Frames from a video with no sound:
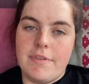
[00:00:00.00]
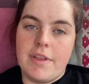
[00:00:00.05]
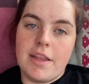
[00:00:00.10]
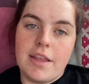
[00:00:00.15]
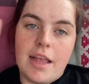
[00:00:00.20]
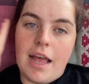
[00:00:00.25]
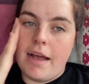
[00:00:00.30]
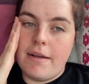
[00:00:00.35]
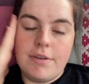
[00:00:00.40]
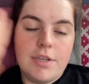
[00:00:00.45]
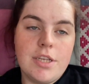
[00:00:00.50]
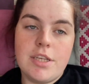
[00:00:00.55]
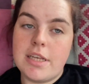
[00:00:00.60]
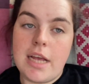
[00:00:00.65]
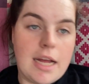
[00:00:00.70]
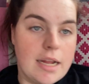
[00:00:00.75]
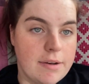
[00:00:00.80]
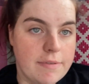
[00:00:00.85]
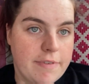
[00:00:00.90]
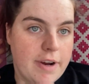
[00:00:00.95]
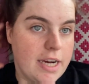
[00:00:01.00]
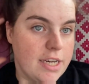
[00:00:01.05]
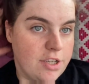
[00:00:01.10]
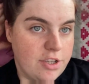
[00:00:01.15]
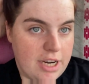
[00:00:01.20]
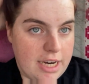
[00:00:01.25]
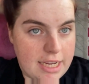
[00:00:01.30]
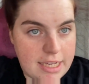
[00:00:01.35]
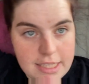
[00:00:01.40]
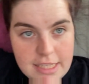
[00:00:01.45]
The, I was just getting very
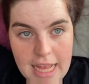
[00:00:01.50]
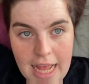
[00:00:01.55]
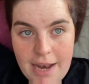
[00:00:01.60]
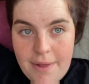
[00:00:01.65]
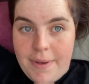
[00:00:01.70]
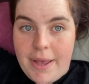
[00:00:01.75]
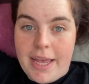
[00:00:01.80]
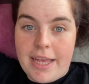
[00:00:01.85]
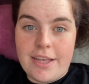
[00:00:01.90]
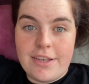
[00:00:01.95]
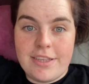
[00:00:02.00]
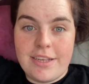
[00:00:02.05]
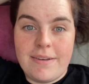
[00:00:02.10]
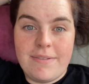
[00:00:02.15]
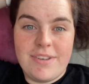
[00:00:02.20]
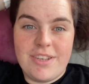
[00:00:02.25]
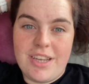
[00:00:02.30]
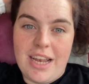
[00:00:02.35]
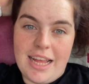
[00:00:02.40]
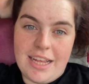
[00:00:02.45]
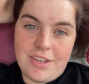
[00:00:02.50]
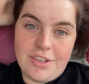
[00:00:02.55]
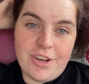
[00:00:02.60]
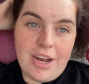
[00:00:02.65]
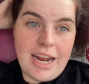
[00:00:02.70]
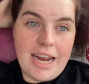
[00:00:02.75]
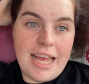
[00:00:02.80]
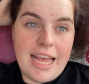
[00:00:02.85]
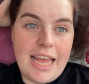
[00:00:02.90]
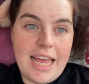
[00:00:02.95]
stressed anyway because I was like
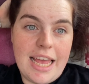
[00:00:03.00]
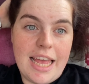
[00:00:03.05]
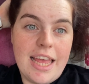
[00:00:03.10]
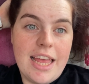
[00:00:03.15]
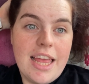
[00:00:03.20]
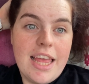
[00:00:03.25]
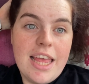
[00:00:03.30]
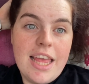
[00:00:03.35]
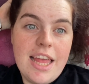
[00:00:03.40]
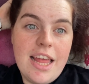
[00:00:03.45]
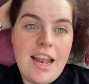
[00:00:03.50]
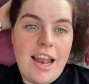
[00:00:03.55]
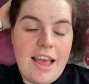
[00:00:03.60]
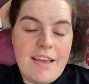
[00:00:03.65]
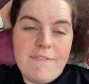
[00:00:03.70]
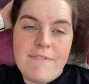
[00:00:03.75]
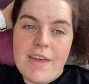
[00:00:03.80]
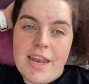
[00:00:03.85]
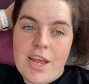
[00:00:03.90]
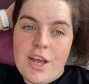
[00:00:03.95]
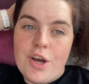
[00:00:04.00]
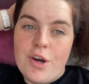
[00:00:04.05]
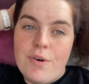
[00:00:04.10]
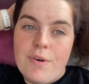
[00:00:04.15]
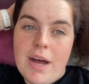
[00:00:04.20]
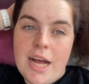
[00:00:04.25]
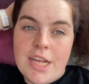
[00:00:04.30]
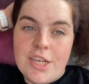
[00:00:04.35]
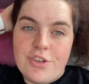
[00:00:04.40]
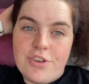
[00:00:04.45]
trying to like video
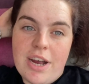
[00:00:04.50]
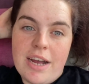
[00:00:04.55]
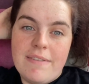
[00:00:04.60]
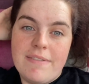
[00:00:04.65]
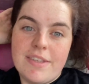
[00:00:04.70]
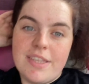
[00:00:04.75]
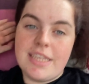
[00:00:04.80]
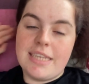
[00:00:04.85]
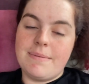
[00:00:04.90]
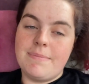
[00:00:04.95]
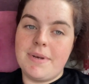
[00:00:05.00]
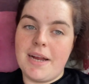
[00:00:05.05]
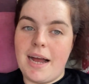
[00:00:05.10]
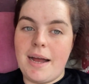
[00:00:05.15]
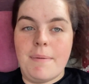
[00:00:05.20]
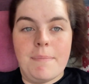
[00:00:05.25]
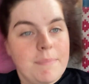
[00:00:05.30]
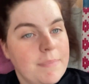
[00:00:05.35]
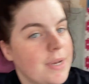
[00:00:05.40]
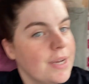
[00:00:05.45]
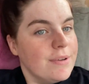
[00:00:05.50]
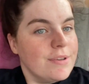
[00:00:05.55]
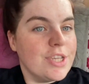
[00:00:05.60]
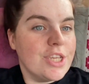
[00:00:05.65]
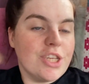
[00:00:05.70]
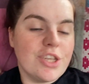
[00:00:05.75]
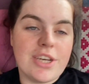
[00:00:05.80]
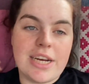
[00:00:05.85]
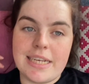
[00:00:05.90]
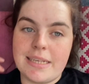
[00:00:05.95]
and drive at the same time, but it was
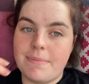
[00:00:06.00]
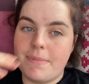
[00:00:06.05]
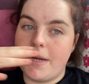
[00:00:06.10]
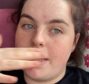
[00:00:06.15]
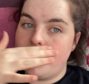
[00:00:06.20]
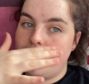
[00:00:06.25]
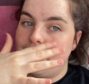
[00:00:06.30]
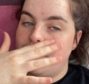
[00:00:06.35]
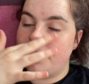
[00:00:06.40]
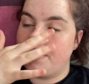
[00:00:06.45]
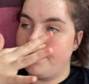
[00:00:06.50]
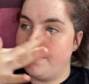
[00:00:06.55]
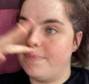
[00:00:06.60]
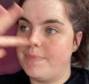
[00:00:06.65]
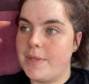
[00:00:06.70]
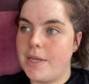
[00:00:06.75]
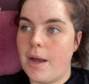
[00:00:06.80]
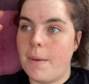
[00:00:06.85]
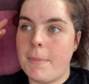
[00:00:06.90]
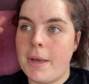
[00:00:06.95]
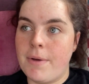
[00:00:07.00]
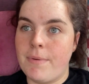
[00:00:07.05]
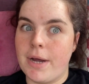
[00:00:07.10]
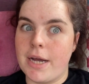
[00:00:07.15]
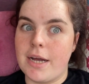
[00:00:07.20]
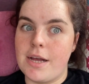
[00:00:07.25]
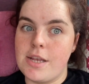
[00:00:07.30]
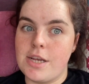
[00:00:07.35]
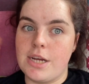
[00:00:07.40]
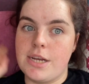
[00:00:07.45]
just stressed me out. So got my
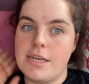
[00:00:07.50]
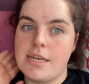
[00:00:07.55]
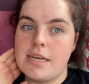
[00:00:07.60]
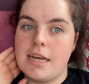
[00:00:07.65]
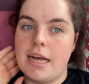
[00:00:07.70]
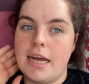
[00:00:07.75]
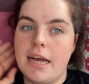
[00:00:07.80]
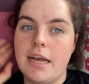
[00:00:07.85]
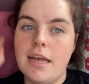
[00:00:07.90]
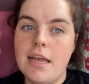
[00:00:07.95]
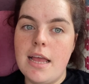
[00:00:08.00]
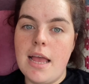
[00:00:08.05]
workout done today.